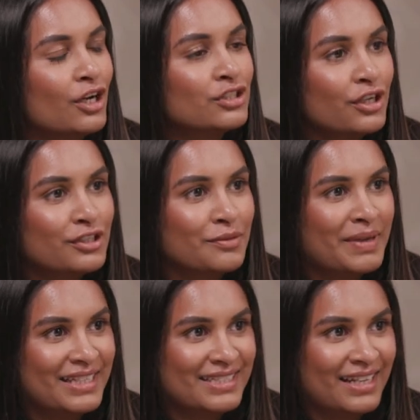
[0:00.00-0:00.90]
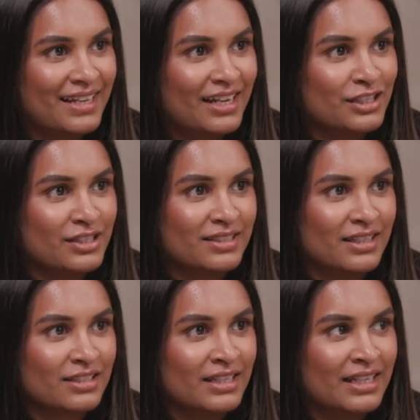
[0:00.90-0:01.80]
I don't do many staycations
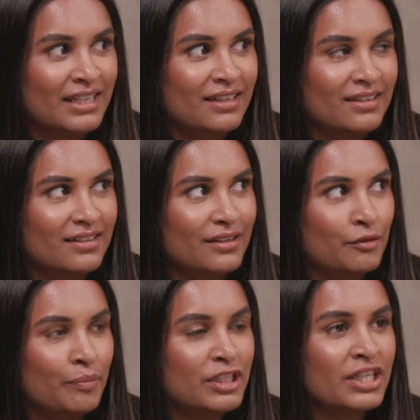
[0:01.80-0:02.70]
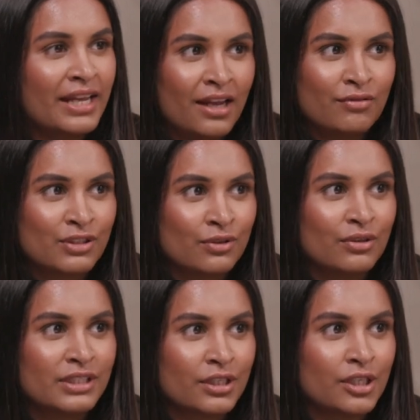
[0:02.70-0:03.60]
actually, but JA
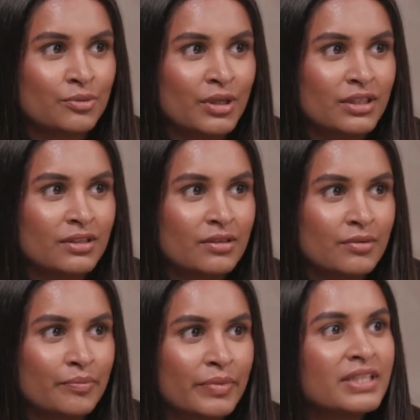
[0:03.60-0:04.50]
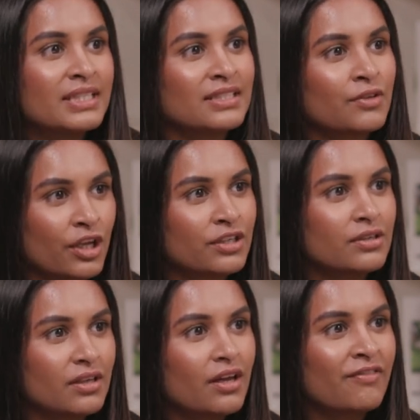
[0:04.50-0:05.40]
Resort is a good one because it's
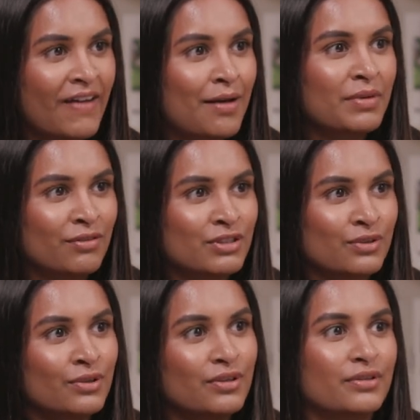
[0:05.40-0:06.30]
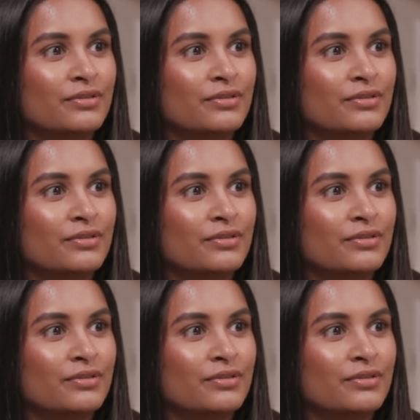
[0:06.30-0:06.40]
a family resort.